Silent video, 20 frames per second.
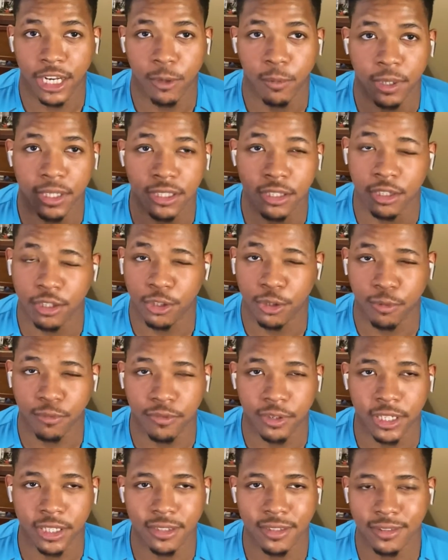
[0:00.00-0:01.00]
waist and a cute
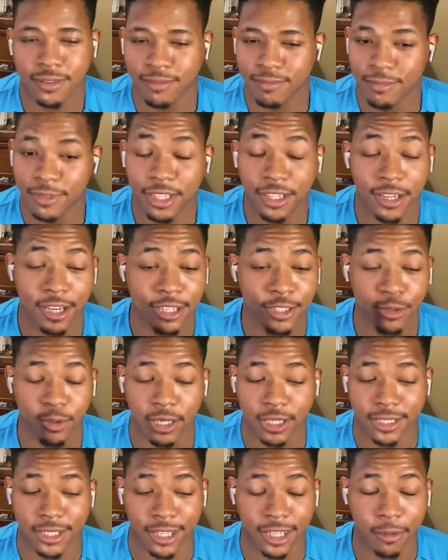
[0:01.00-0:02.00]
face. He hates when I
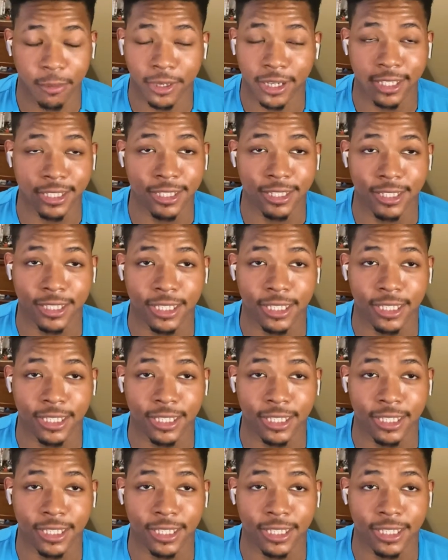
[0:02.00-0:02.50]
say that because he's a